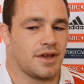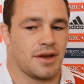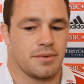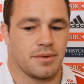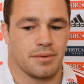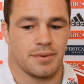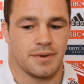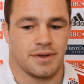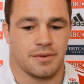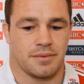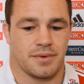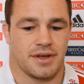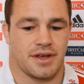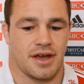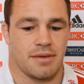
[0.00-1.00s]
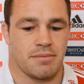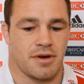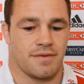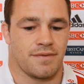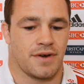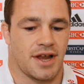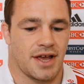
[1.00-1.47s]
Yeah, well, we came
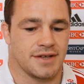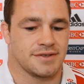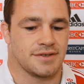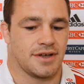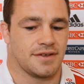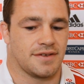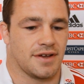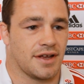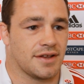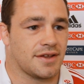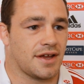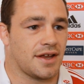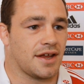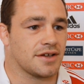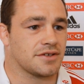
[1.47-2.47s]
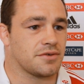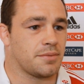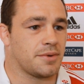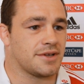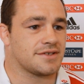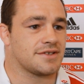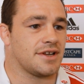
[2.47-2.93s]
over last night to get that extra
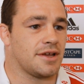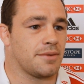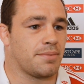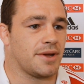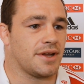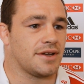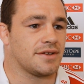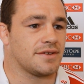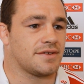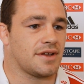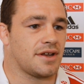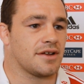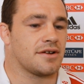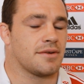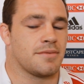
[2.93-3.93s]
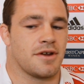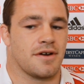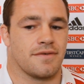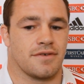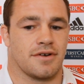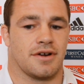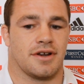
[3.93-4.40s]
bit of sleep in instead of coming
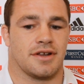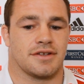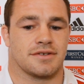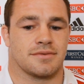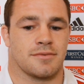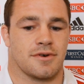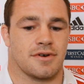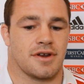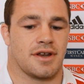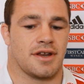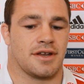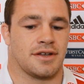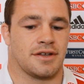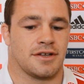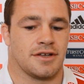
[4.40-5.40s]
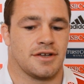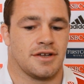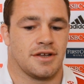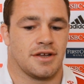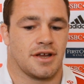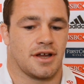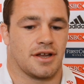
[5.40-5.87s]
over early this morning. And
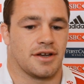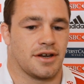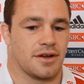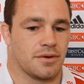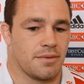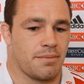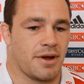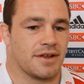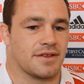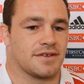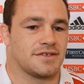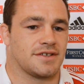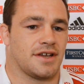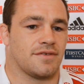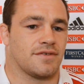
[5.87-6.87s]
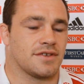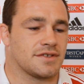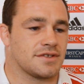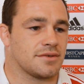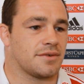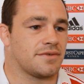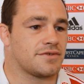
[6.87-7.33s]
you know, we're back this evening,
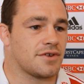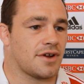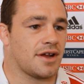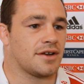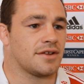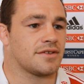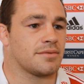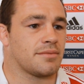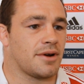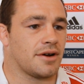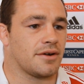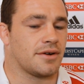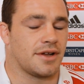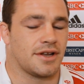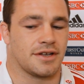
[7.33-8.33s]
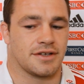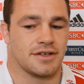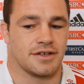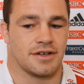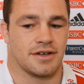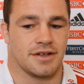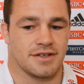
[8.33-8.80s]
so we've training tomorrow. And
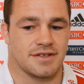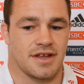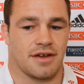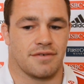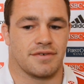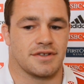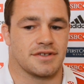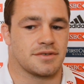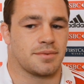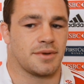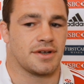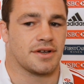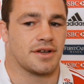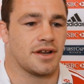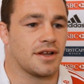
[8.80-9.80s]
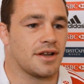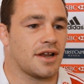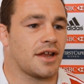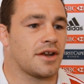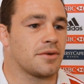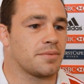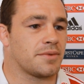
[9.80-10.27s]
everything's been kind of
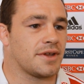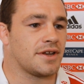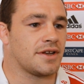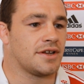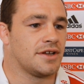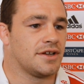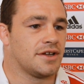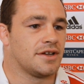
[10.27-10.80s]
led up. The